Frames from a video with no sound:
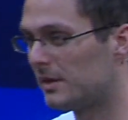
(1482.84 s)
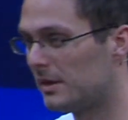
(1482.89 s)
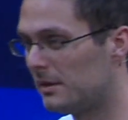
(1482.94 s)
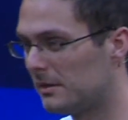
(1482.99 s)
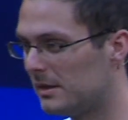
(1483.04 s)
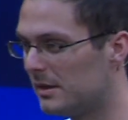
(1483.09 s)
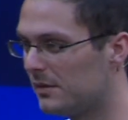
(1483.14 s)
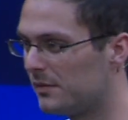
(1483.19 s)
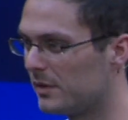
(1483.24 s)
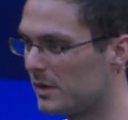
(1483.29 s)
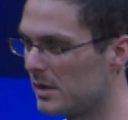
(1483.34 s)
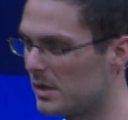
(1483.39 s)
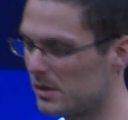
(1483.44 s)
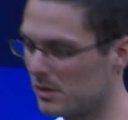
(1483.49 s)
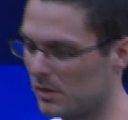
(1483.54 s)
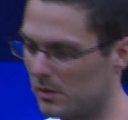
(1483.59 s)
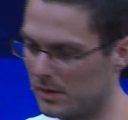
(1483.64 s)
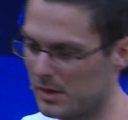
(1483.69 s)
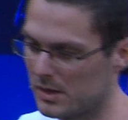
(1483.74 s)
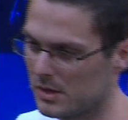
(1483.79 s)
very different
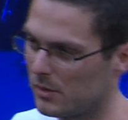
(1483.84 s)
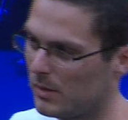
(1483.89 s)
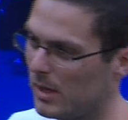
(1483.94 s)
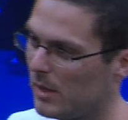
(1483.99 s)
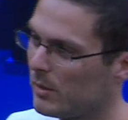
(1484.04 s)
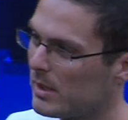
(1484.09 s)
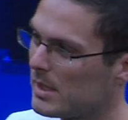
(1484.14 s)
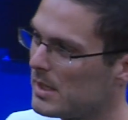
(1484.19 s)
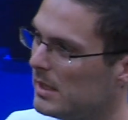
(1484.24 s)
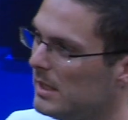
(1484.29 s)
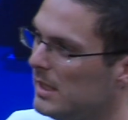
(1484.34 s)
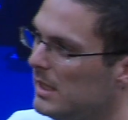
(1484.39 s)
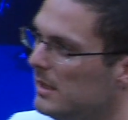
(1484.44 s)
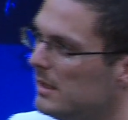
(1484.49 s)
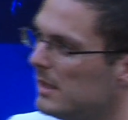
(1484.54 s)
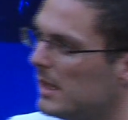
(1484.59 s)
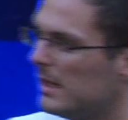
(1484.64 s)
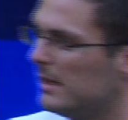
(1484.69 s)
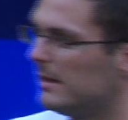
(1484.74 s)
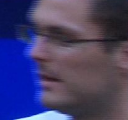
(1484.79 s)
story. So I was in
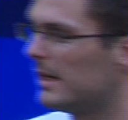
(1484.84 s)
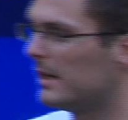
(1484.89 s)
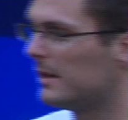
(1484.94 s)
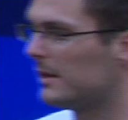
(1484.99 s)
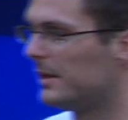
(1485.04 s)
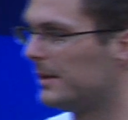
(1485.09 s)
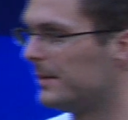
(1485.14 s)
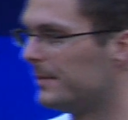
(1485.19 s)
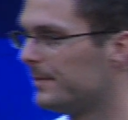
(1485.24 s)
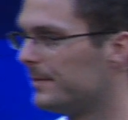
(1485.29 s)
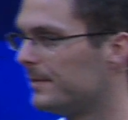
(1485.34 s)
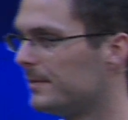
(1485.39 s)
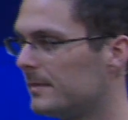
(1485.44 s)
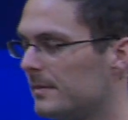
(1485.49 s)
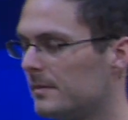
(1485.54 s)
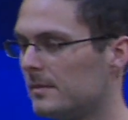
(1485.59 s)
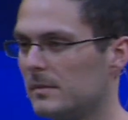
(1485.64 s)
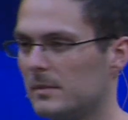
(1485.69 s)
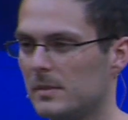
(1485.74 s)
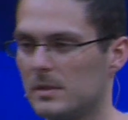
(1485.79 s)
India, in Delhi,
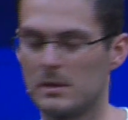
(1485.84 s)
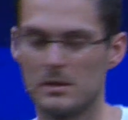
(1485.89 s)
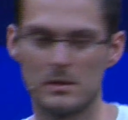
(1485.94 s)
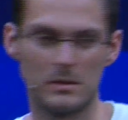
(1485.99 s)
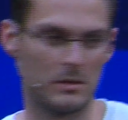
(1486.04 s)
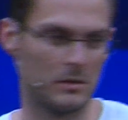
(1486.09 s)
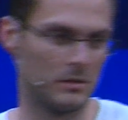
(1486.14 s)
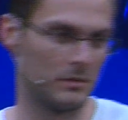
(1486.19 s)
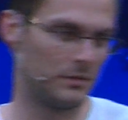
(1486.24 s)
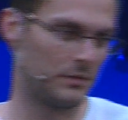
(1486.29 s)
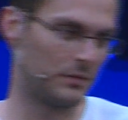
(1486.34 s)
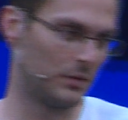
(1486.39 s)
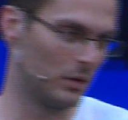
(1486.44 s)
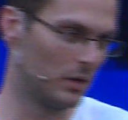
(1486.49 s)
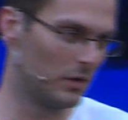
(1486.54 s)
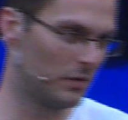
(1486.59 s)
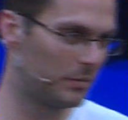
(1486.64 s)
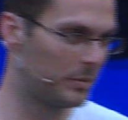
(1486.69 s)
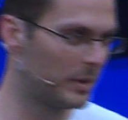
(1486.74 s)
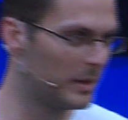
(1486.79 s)

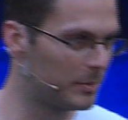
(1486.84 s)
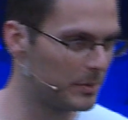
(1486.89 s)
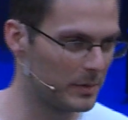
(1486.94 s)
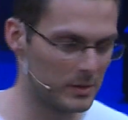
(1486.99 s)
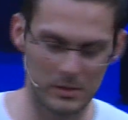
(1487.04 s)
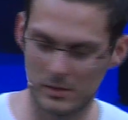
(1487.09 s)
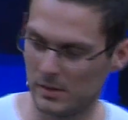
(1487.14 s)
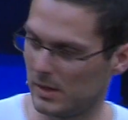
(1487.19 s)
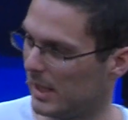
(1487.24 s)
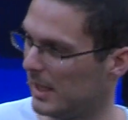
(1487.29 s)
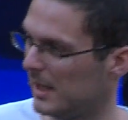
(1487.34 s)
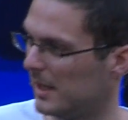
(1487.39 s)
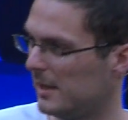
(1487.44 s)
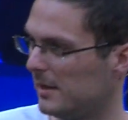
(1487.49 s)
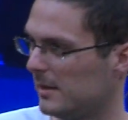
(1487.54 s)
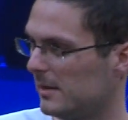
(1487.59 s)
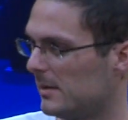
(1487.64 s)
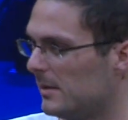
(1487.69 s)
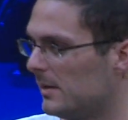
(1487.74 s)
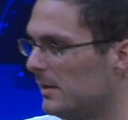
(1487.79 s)
full of people, okay,
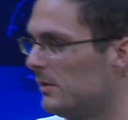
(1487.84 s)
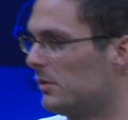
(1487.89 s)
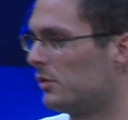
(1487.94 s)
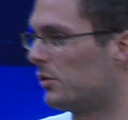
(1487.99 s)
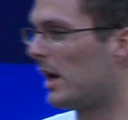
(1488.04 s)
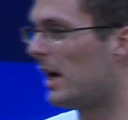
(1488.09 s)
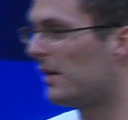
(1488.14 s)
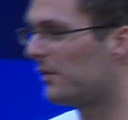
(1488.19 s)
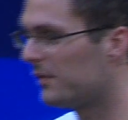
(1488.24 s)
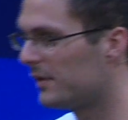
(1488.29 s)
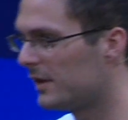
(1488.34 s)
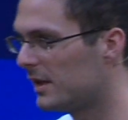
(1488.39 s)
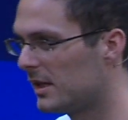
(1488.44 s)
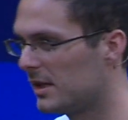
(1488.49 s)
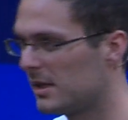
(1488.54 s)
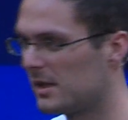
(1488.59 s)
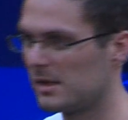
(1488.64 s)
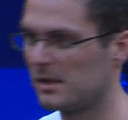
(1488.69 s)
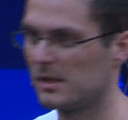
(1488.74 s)
traffic,